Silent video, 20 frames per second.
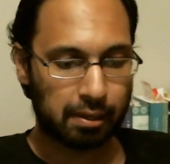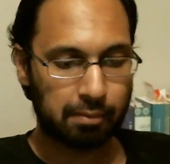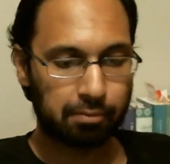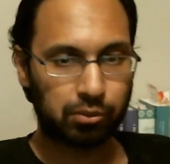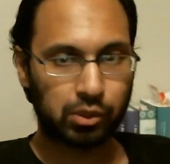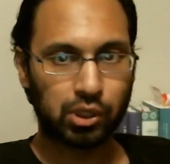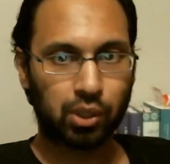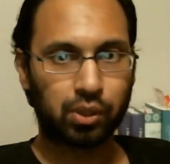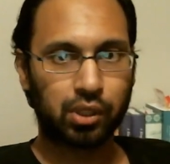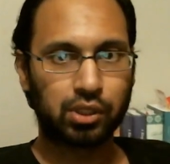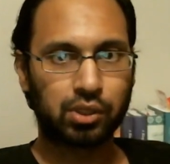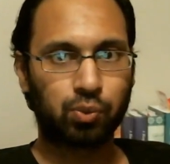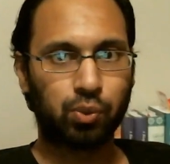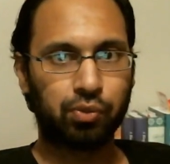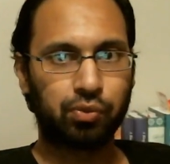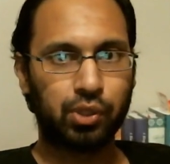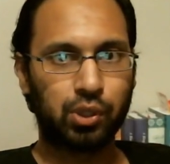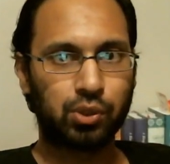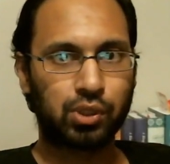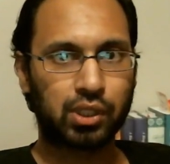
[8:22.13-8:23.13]
So this
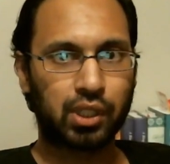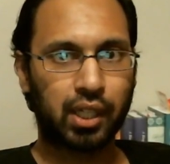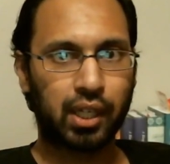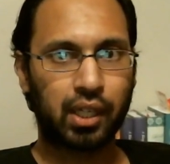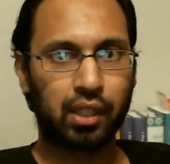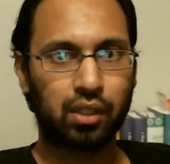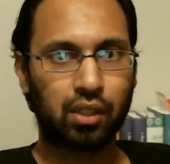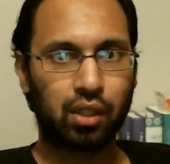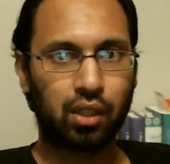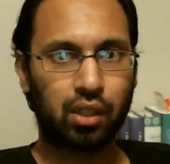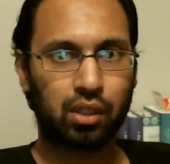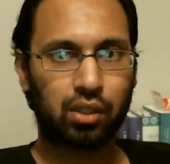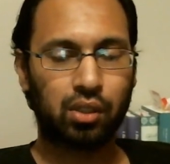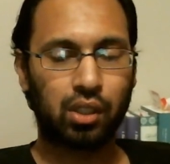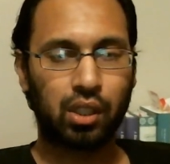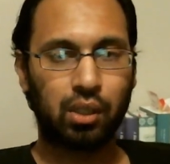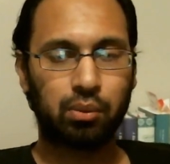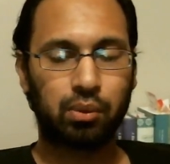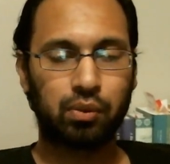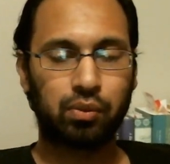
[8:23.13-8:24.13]
refutes that
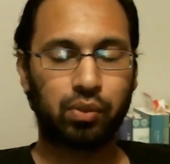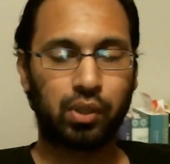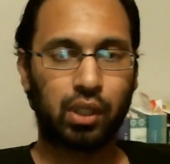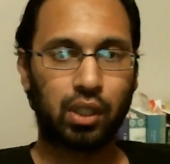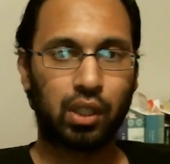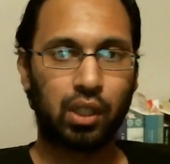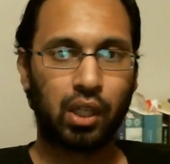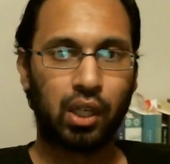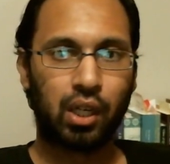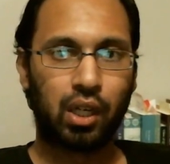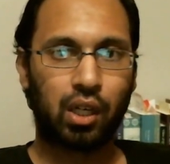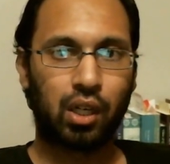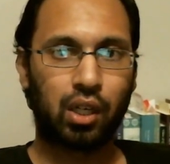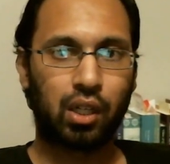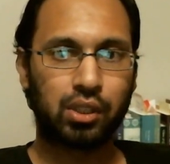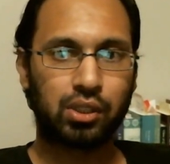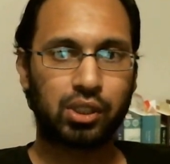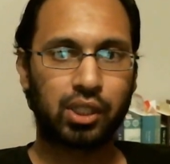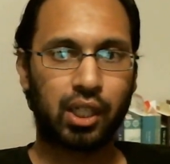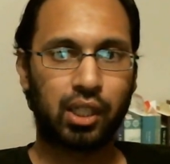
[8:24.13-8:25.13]
claim of
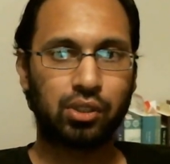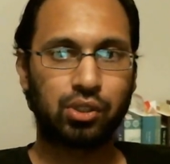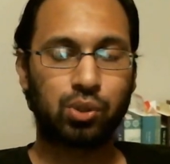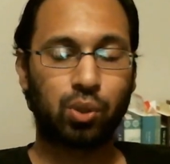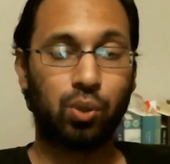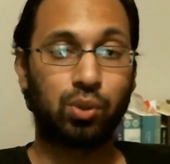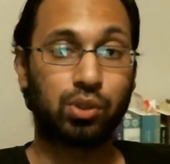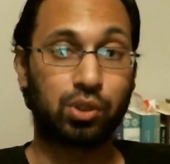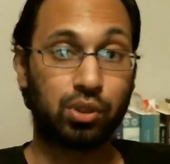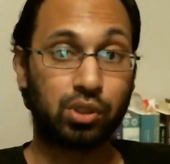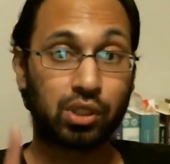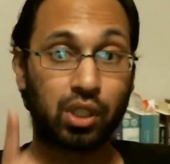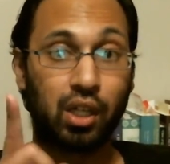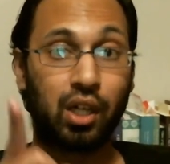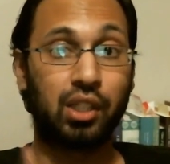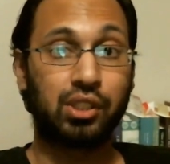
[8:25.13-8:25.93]
child soldiers.